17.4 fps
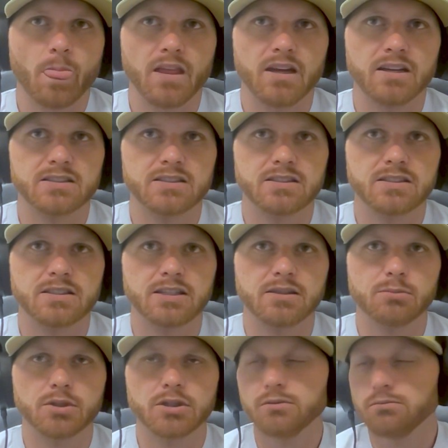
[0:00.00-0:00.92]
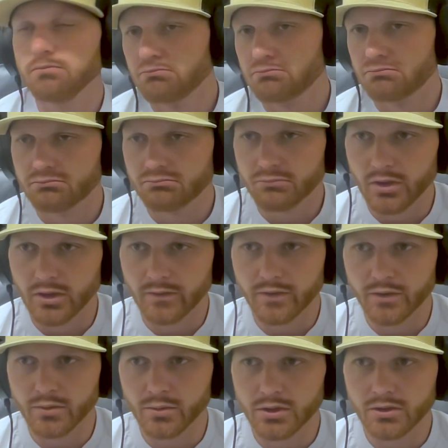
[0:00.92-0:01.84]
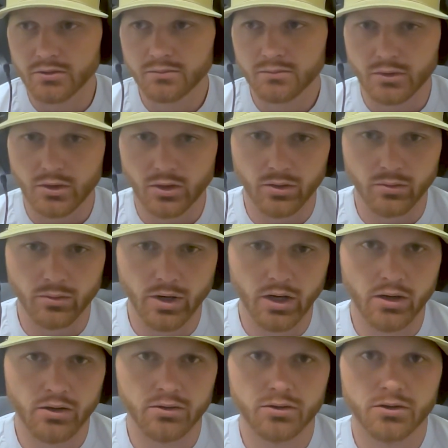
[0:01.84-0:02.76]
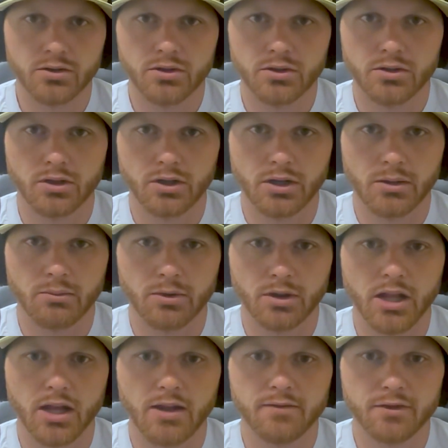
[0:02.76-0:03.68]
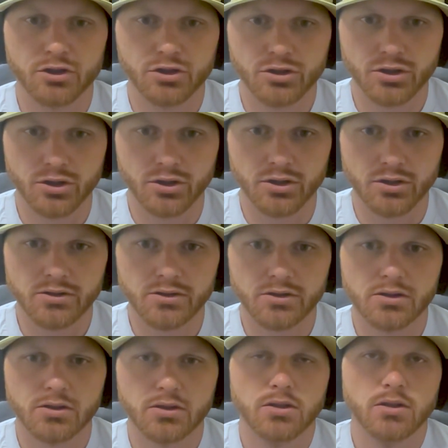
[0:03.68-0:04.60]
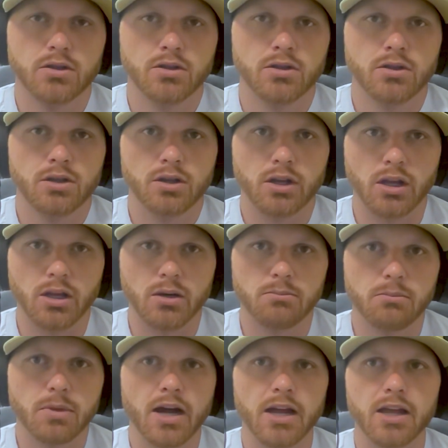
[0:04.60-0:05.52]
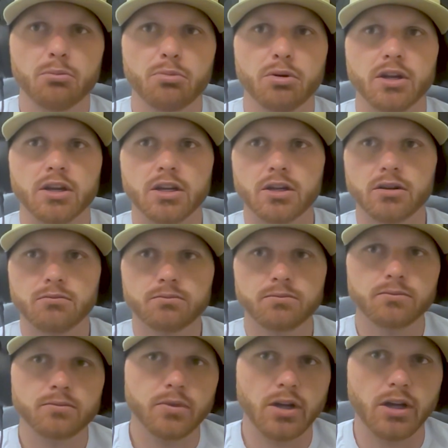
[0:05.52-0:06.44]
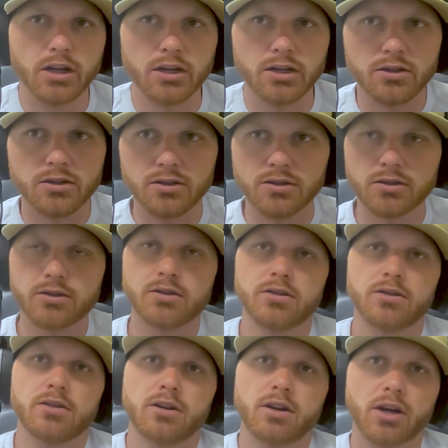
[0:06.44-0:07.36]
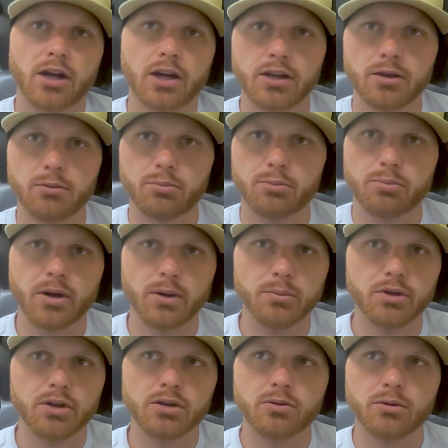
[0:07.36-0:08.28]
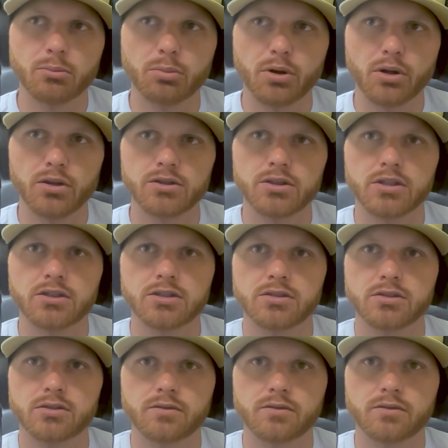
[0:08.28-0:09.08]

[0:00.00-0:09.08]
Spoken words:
a stigma, if you will, around life insurance, in my opinion. And I'm going to apologize